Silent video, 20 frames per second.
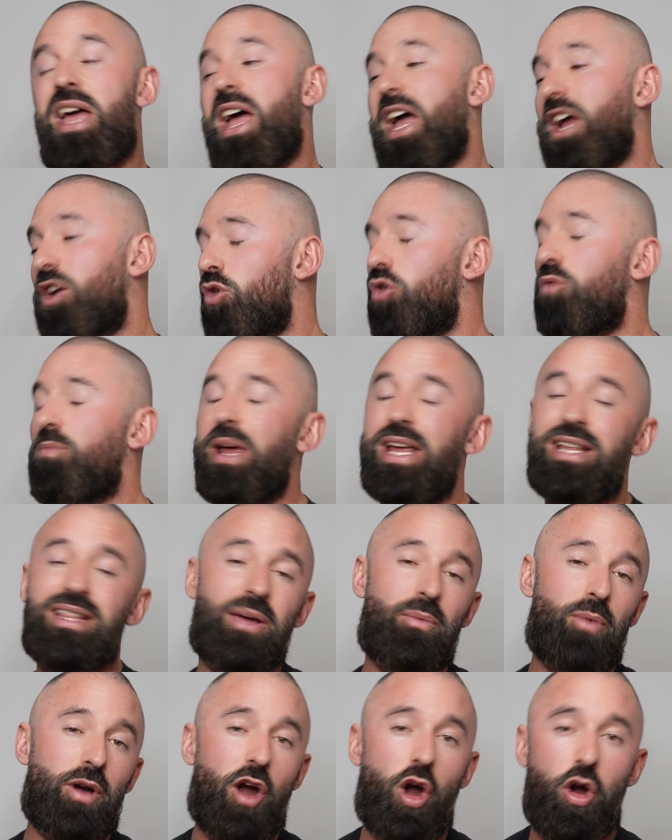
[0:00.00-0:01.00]
It could mean
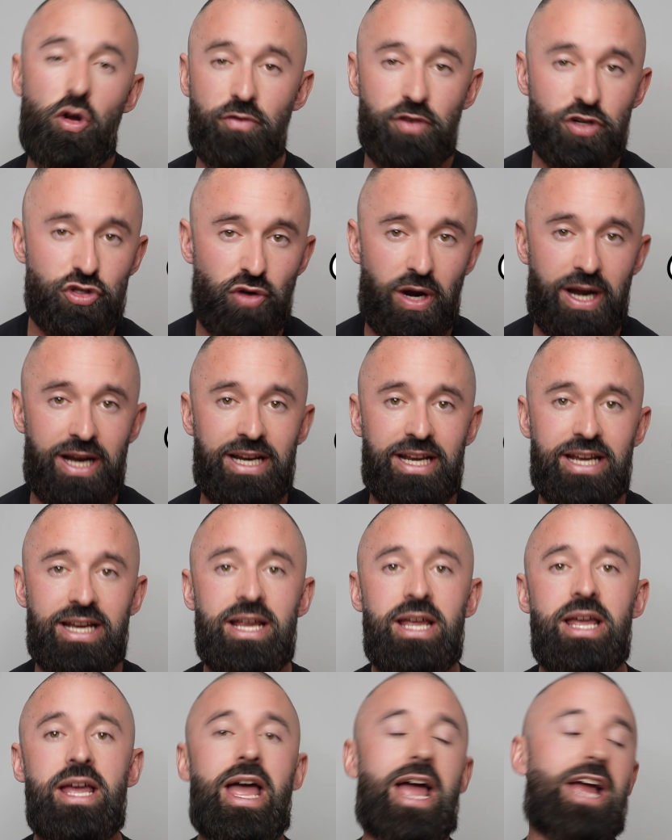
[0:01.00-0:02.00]
that we're overtraining.